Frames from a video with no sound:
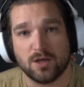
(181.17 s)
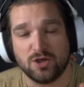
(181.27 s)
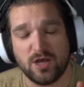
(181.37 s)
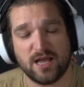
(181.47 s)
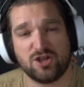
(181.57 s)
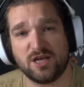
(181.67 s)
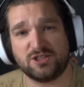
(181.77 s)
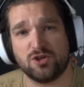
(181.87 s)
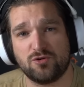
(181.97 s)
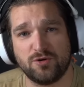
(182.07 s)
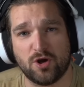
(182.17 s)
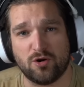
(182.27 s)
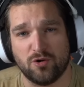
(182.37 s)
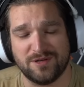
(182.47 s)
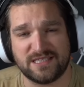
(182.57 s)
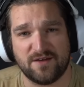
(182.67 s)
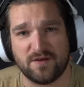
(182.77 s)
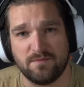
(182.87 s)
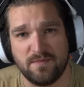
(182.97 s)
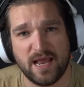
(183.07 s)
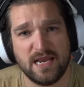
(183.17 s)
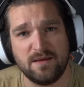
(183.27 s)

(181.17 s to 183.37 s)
You had Justin Trudeau, who was given many,